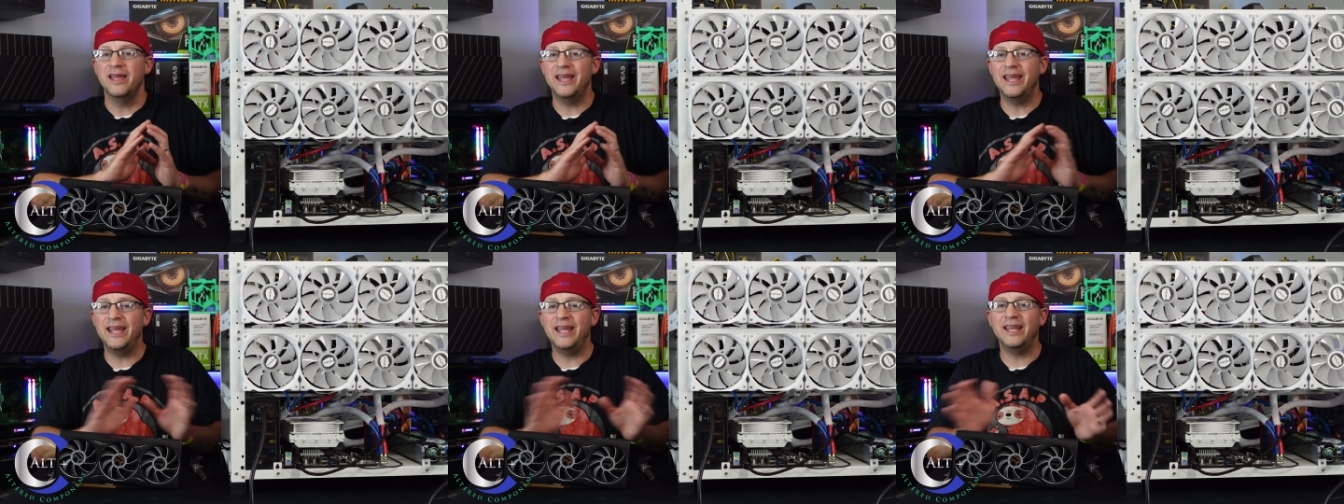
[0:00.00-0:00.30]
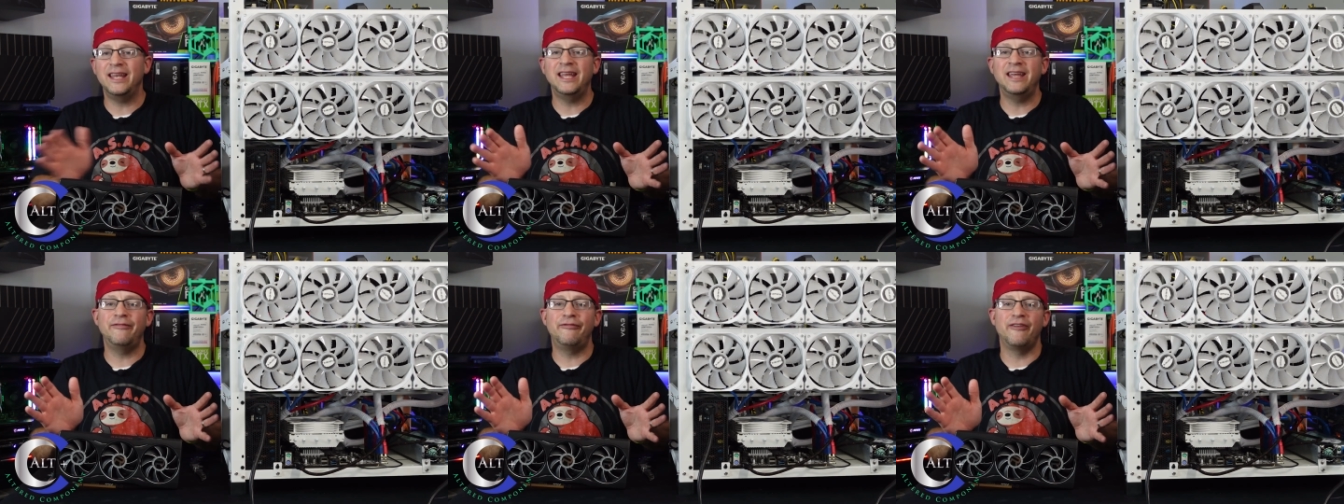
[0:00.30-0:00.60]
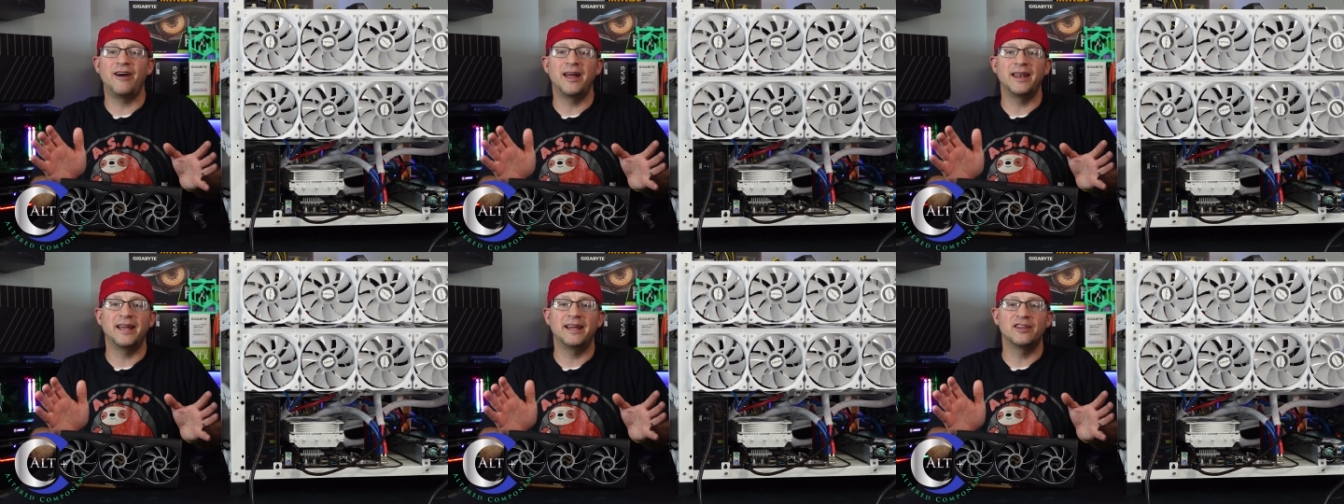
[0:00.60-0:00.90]
any
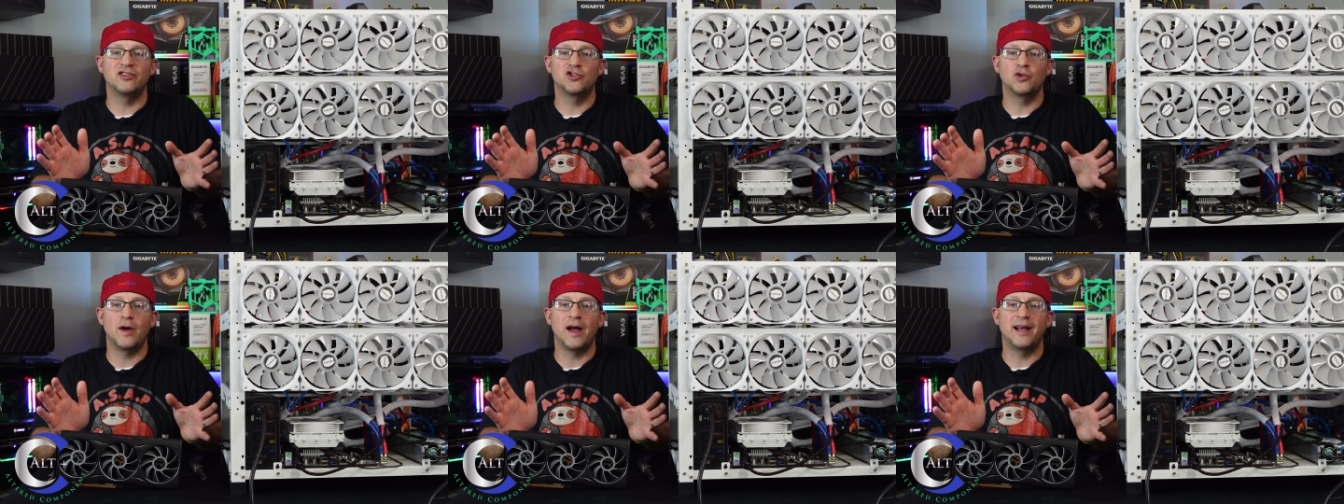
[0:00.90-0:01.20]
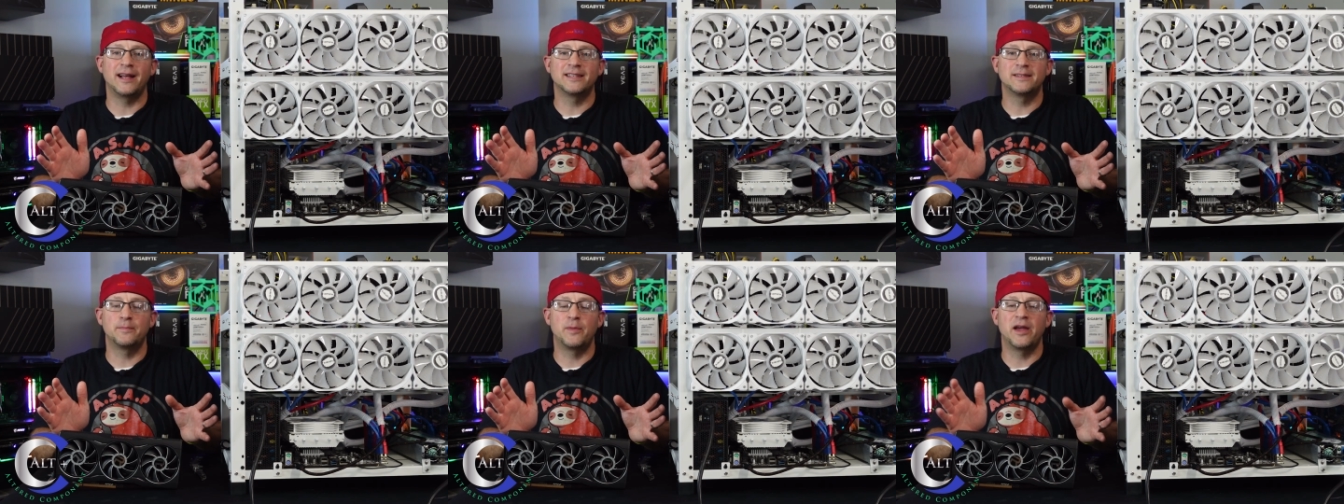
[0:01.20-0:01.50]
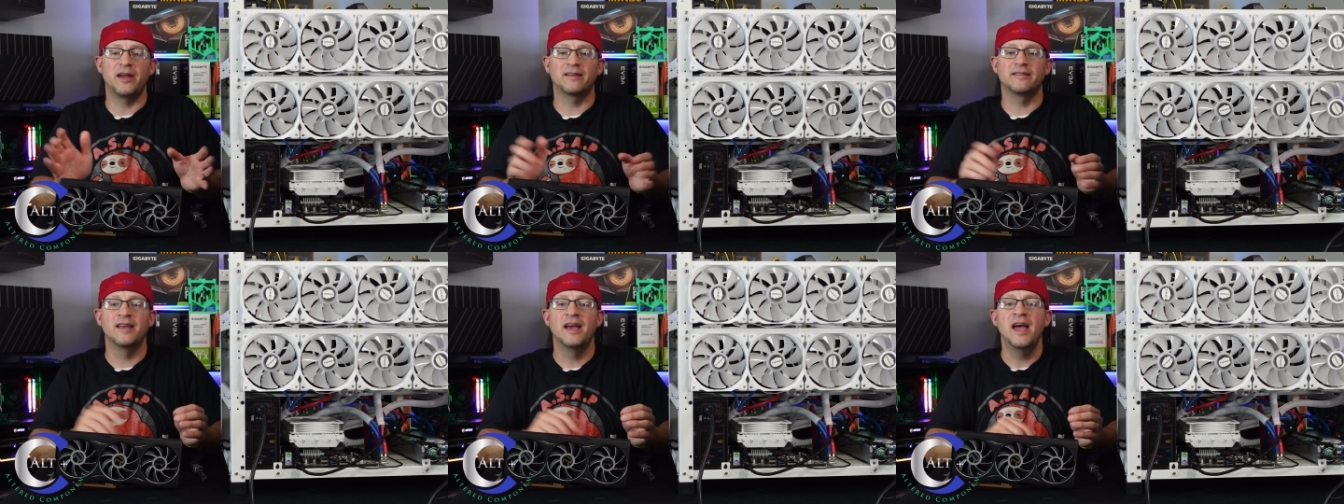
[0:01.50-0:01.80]
financial
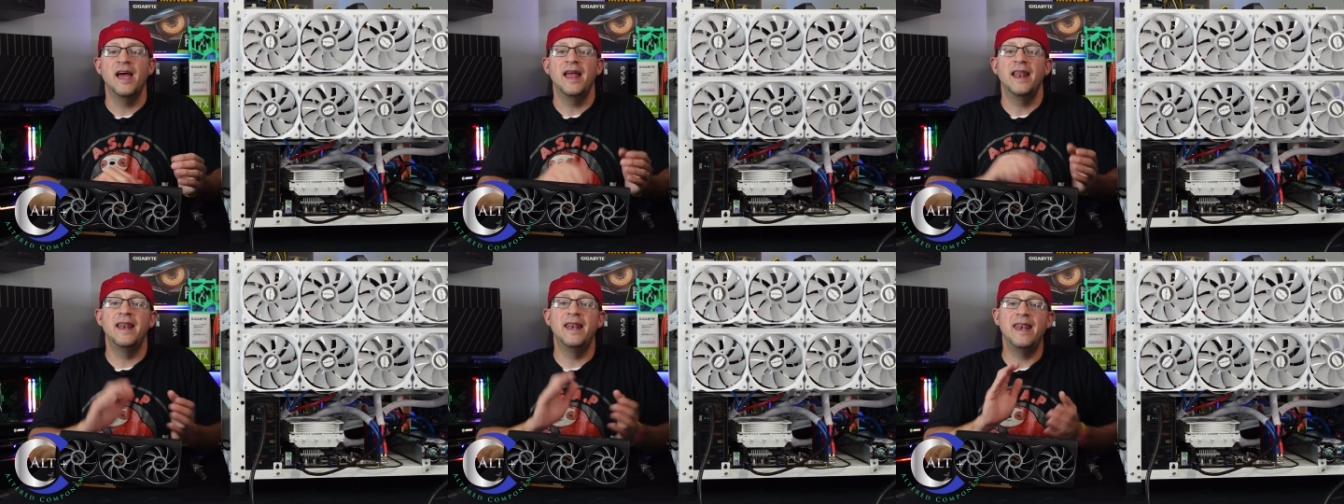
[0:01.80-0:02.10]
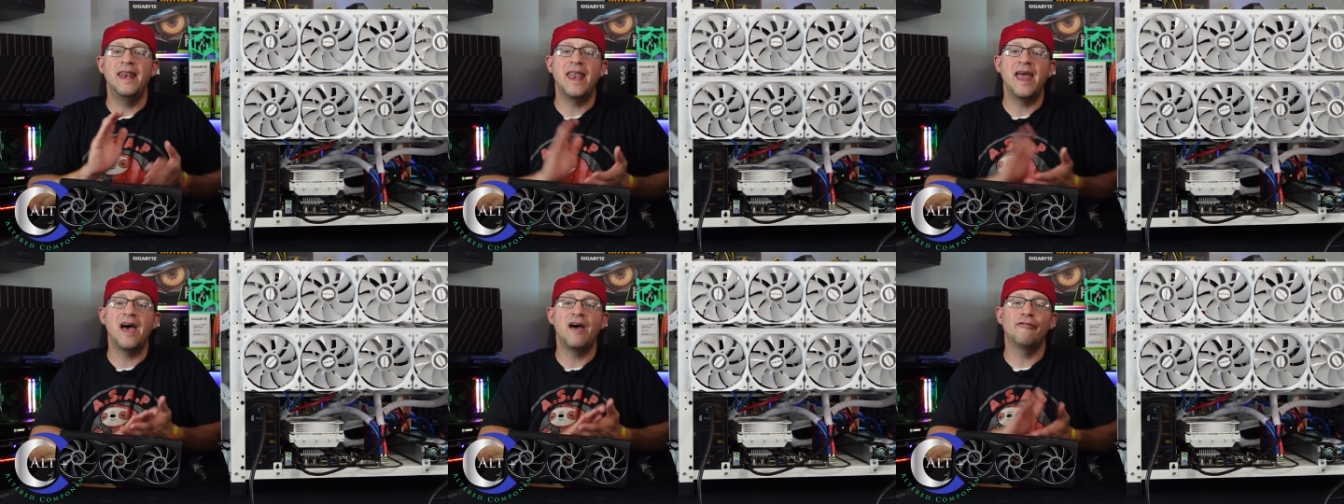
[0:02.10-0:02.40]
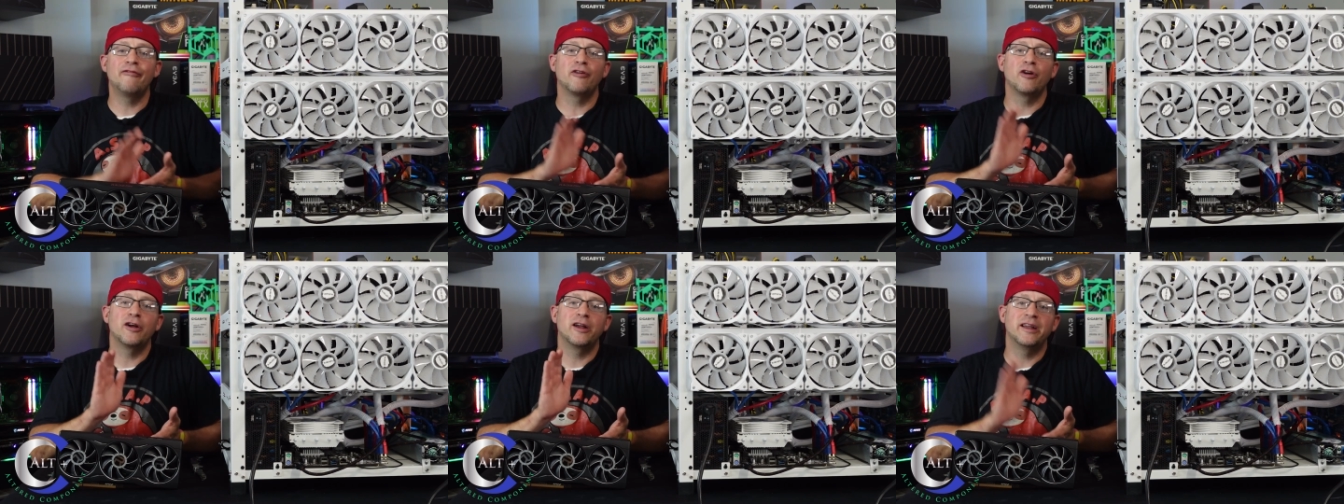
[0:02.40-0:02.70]
aspect Never